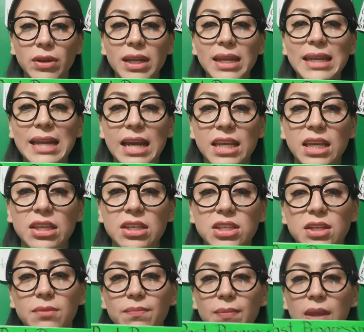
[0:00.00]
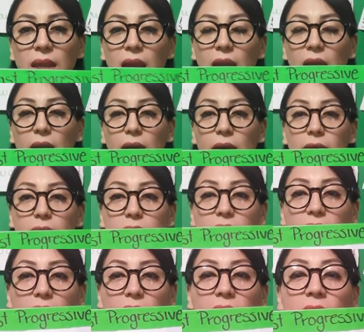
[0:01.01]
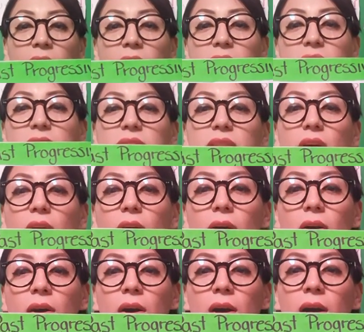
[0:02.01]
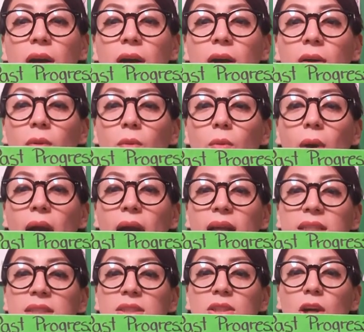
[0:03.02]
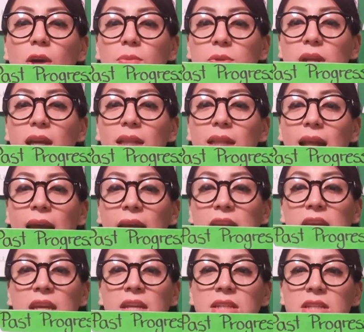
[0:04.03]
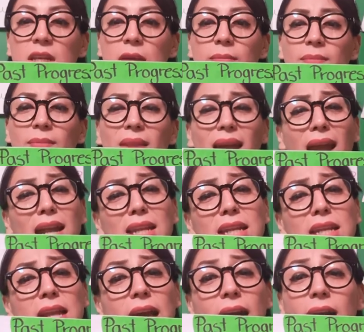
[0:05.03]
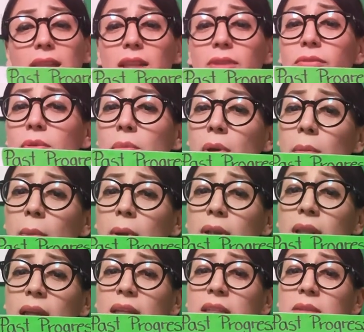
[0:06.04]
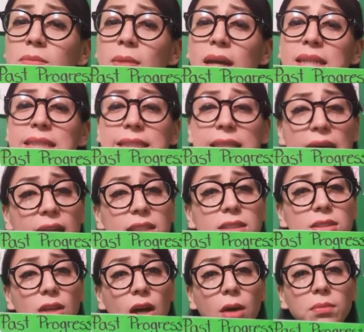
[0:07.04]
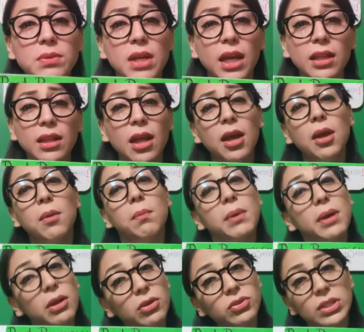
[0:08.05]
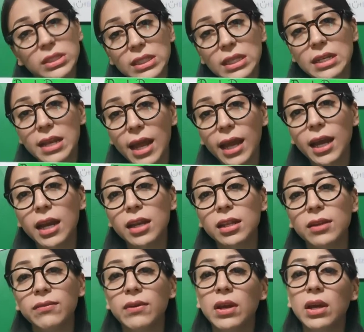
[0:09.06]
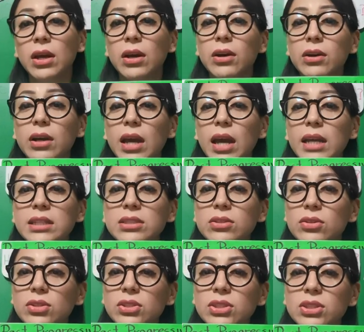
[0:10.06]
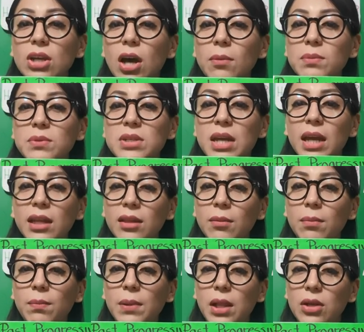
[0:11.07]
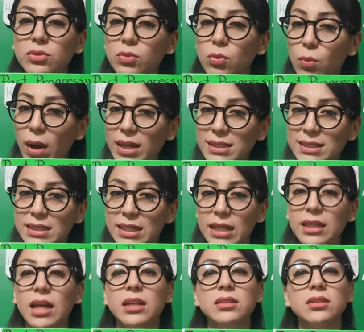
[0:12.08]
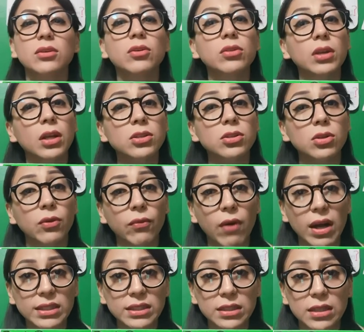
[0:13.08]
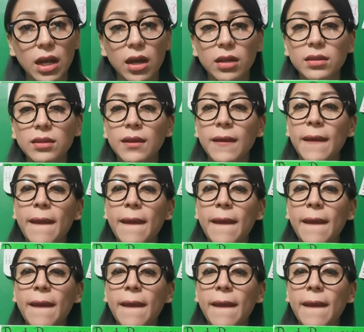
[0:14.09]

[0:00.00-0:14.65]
in ing. Okay, so was, subject, ing. And in negative, remember that is my sad subject because it's in negative. Okay, so subject plus wasn't, that is the contraction of was not,